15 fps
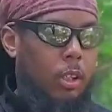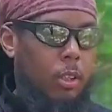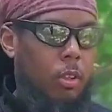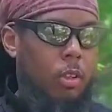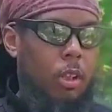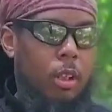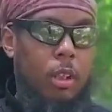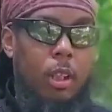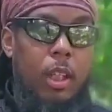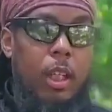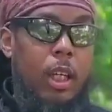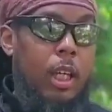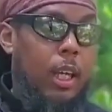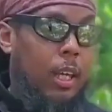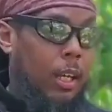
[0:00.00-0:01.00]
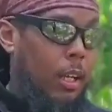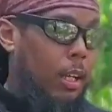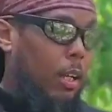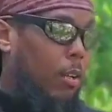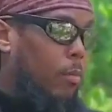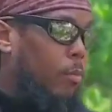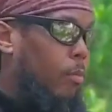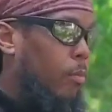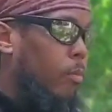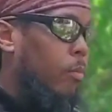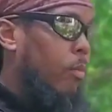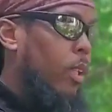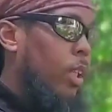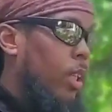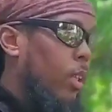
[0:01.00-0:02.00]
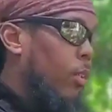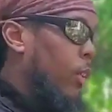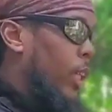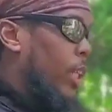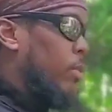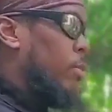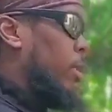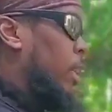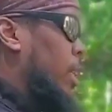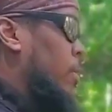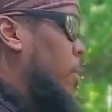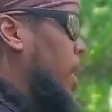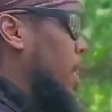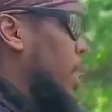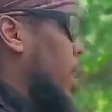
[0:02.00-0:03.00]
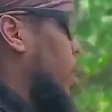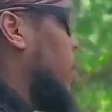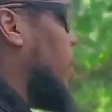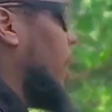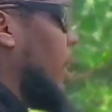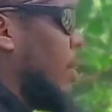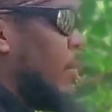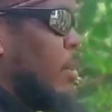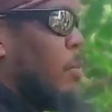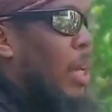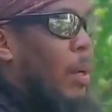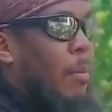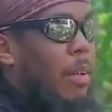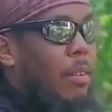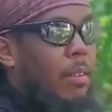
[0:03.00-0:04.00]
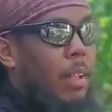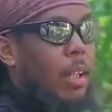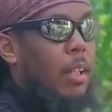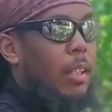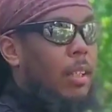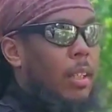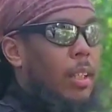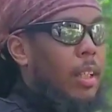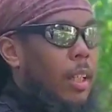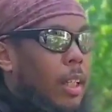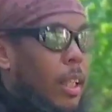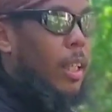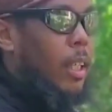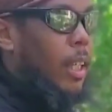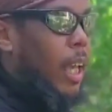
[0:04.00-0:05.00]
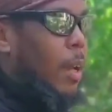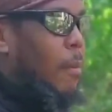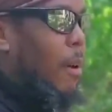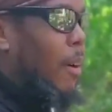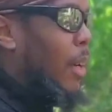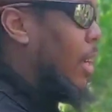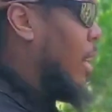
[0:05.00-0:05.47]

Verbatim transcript: doing. And um, on this one, it wasn't just me, it was me and my son. He came out here